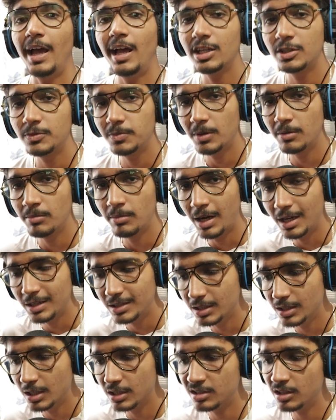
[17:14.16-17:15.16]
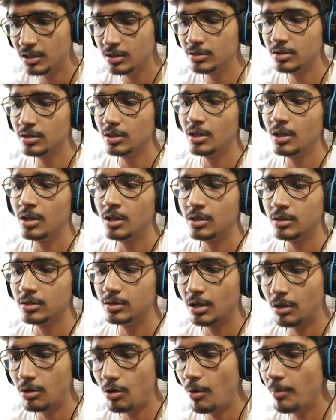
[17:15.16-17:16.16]
As per my suggestions,
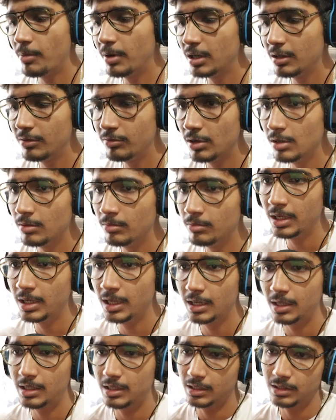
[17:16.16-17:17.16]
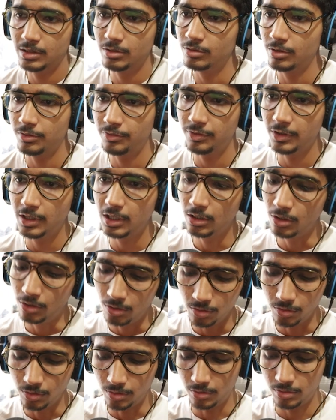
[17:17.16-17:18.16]
the comedy make feel
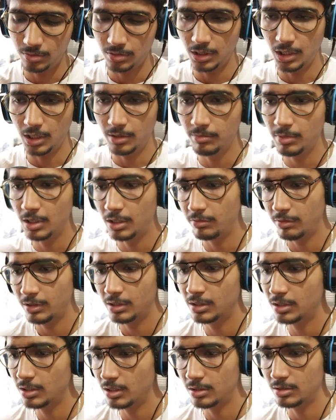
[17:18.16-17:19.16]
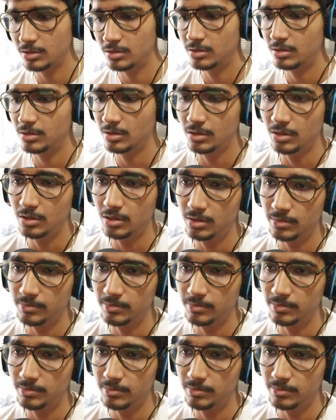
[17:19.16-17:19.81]
good in between this